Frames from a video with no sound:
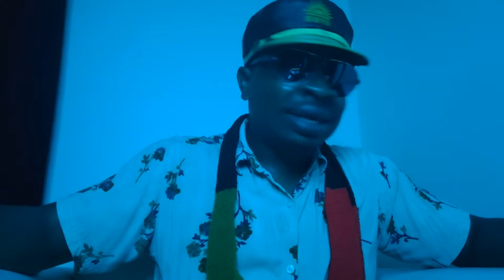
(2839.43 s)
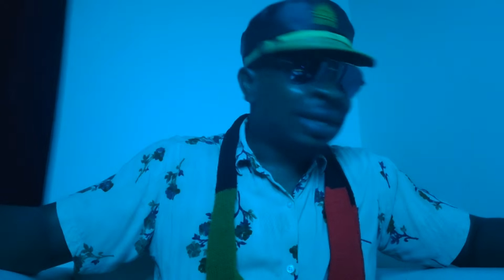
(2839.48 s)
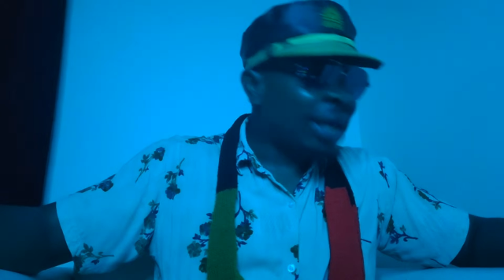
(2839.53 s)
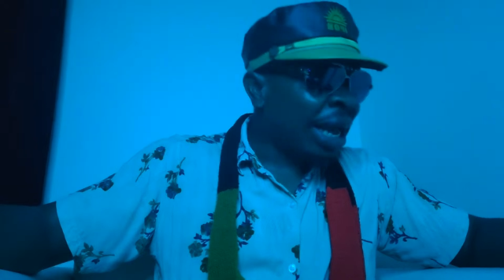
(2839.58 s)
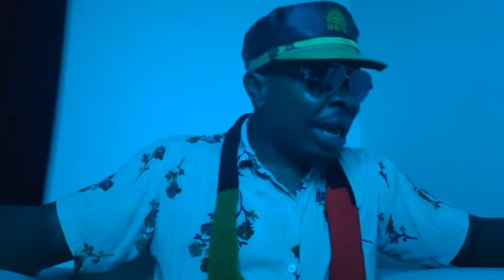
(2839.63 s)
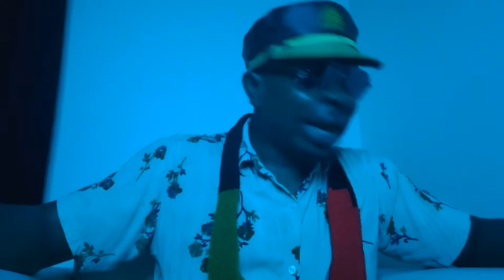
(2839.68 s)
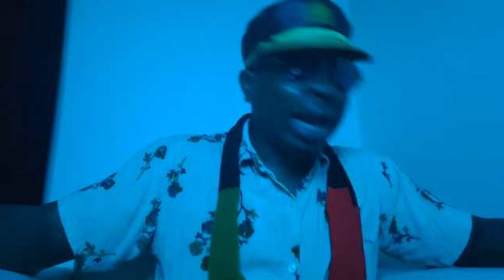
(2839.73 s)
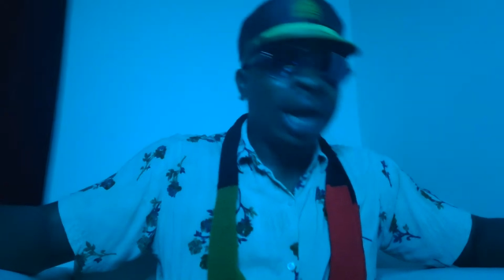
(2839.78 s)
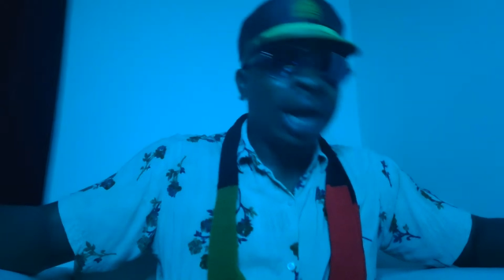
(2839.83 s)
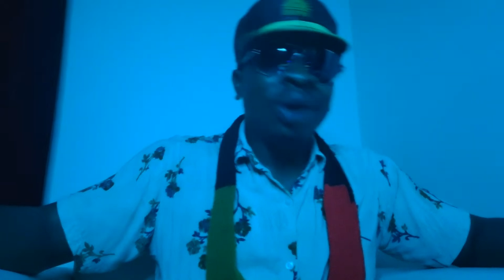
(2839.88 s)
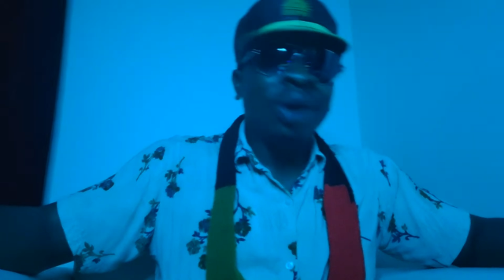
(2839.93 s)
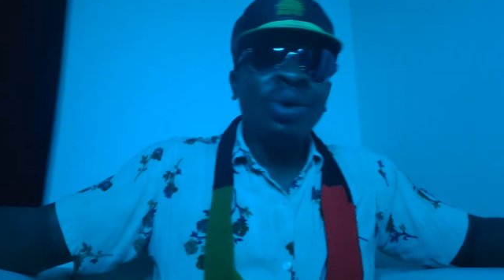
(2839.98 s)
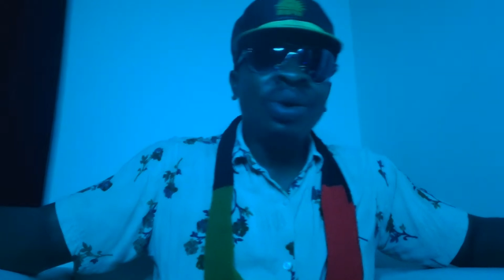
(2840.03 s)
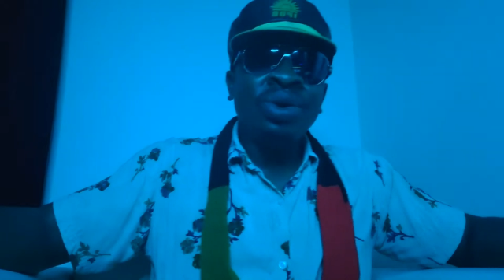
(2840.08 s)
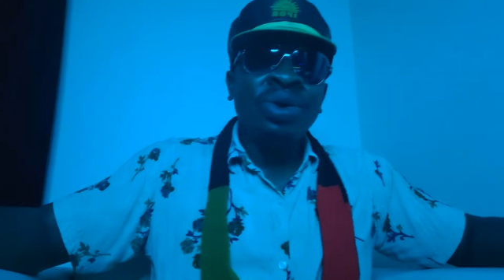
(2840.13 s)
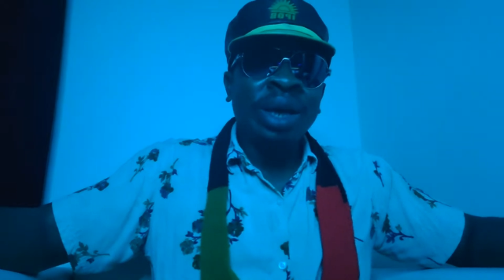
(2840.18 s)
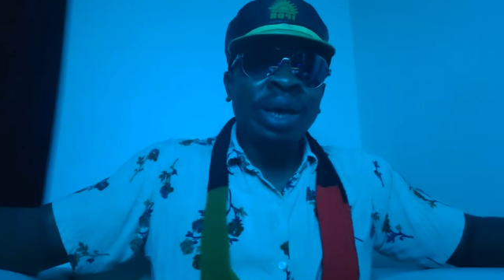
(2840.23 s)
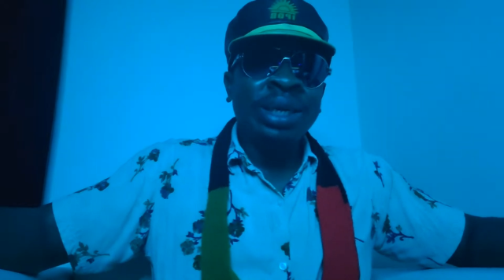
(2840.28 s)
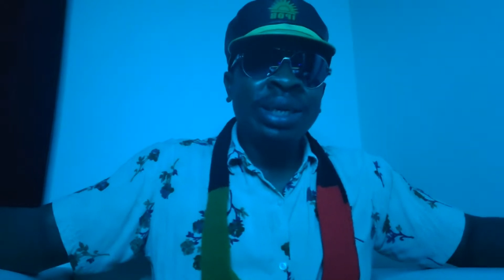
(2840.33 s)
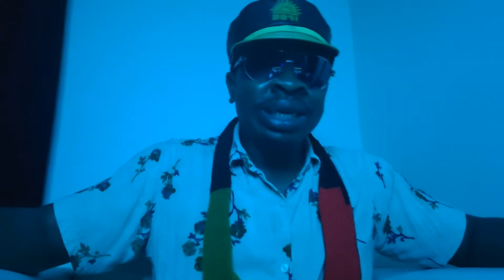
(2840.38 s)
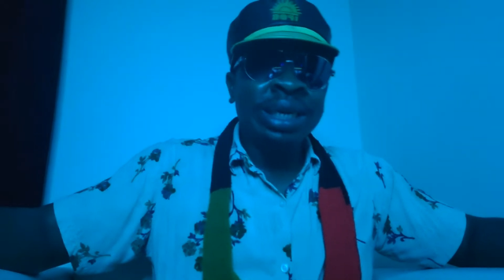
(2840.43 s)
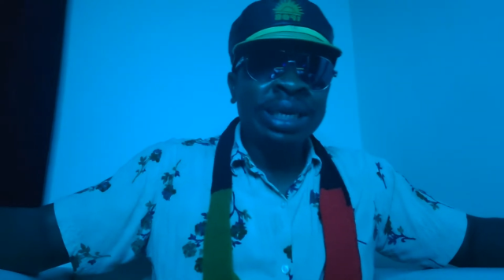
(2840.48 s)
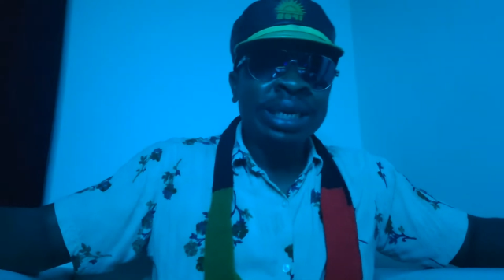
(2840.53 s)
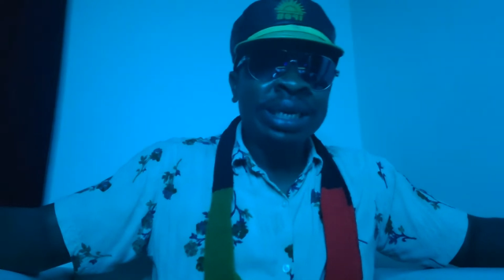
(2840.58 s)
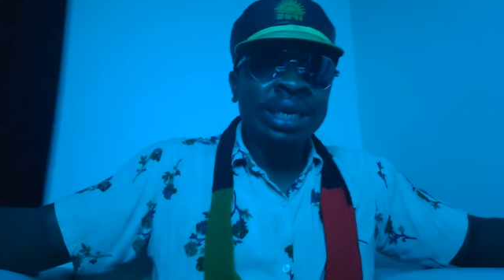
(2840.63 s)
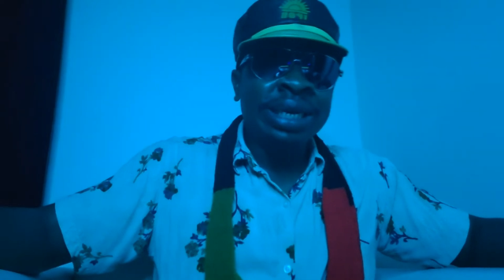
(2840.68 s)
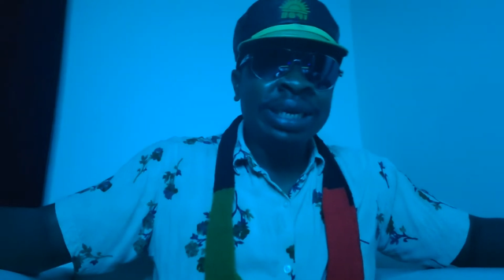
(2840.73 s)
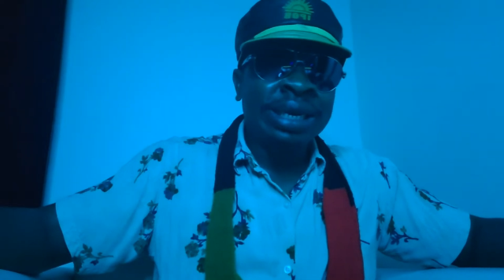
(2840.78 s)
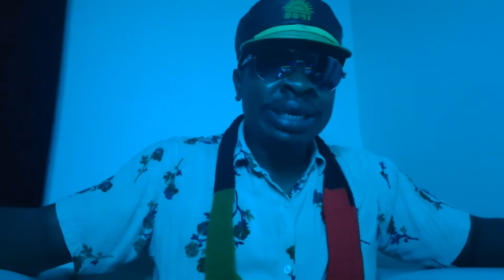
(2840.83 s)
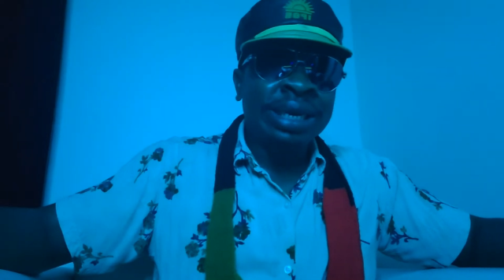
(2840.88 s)
And now you are seeing
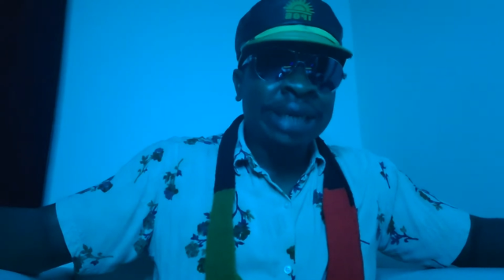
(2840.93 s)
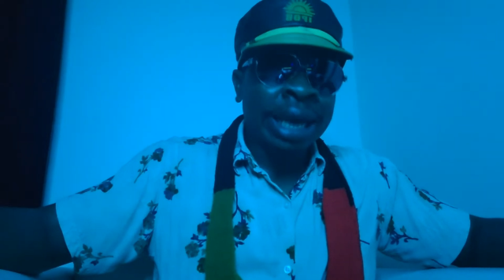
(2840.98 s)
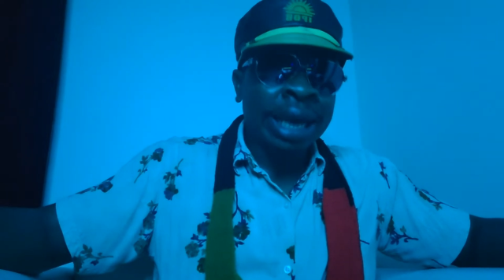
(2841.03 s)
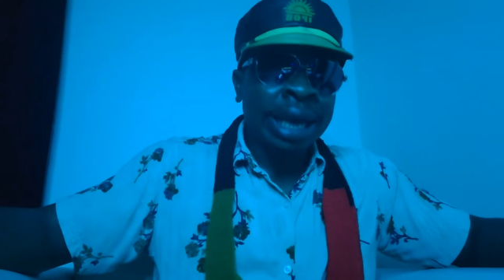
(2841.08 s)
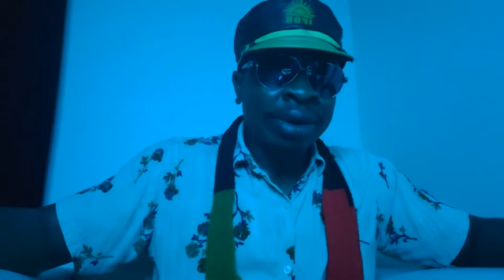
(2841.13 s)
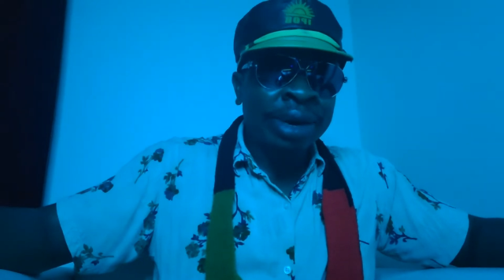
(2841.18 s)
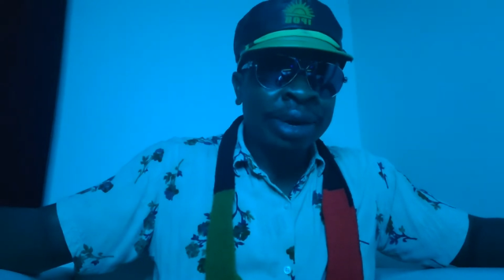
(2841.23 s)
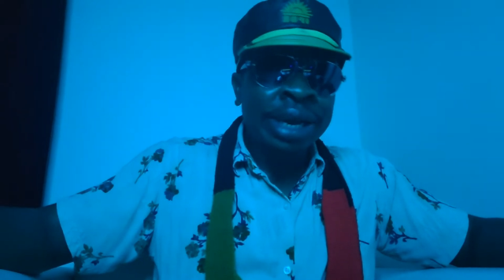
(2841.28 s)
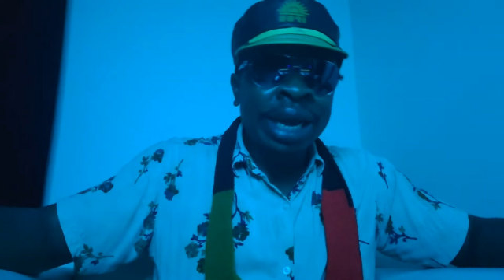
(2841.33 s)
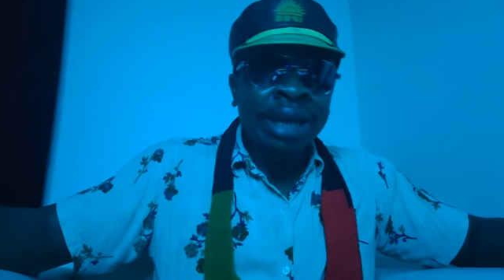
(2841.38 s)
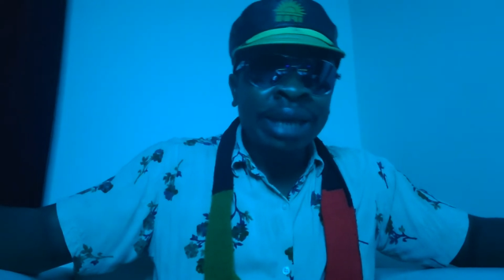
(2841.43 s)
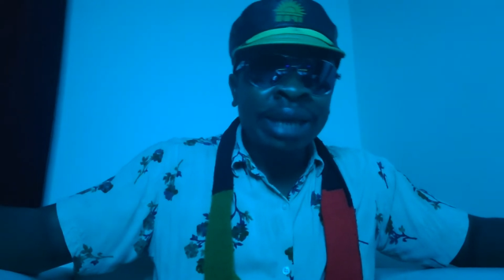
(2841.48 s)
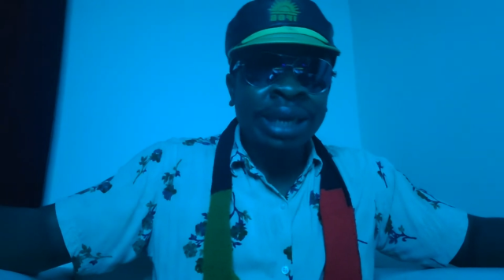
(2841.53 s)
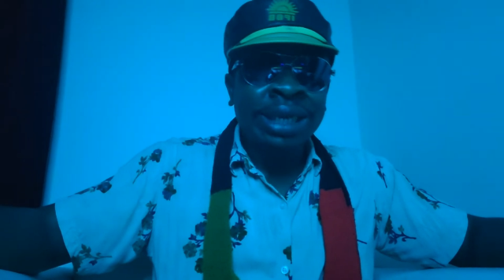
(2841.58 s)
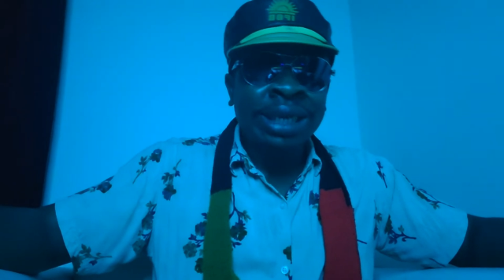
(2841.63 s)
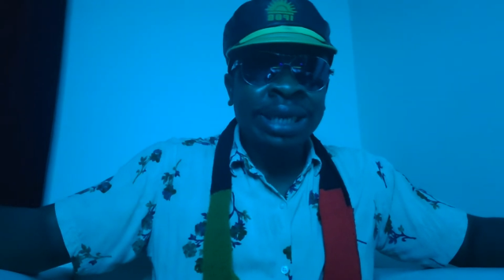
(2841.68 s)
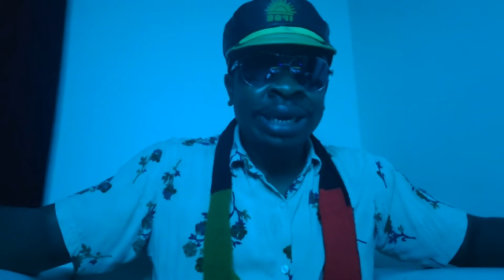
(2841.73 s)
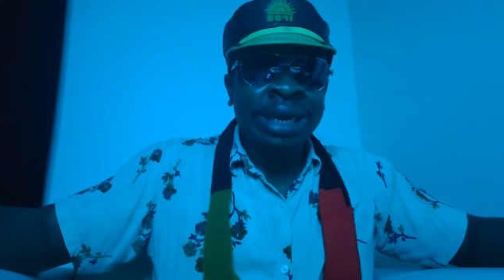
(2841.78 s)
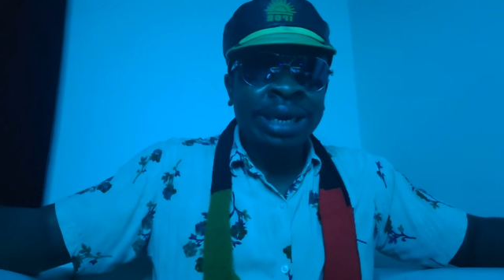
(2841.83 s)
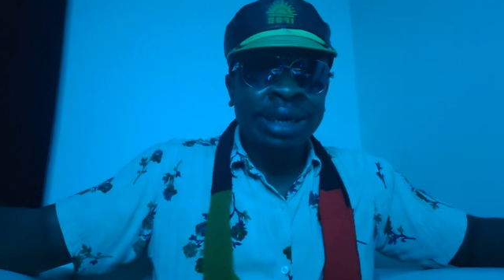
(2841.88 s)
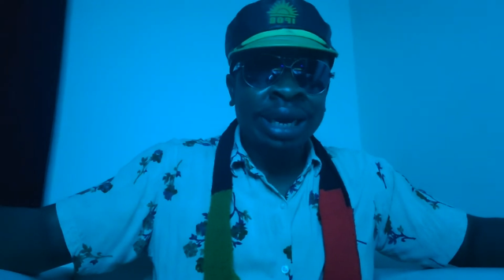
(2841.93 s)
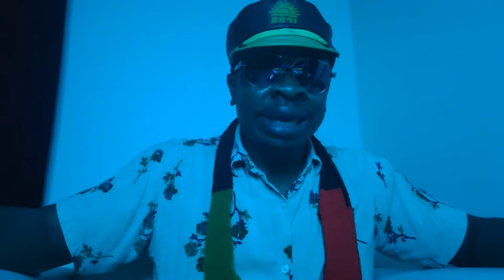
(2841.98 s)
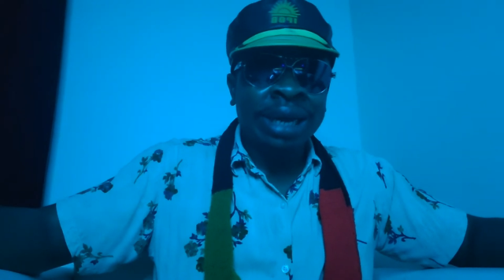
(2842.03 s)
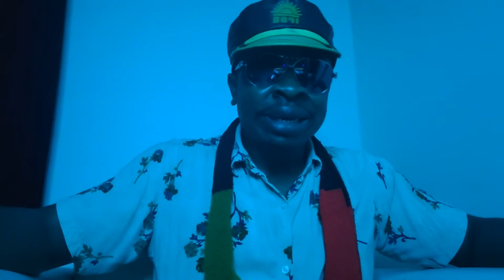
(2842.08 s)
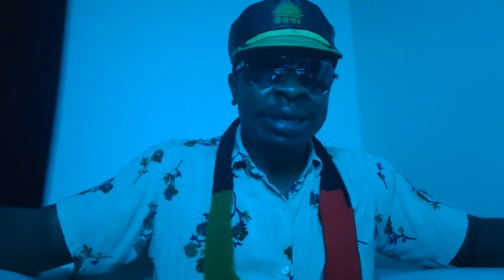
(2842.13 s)
it. They are running helter-skelter.